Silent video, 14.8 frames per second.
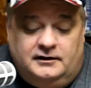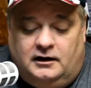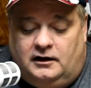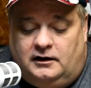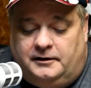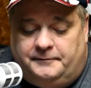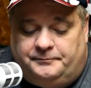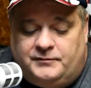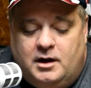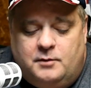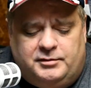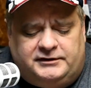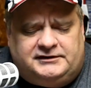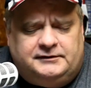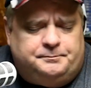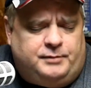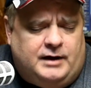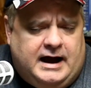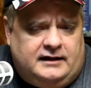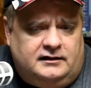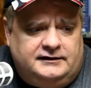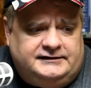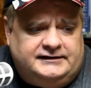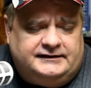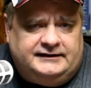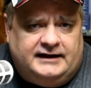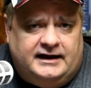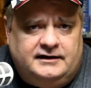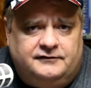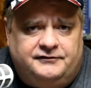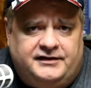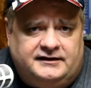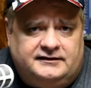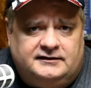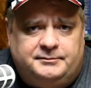Um, but the politics end of things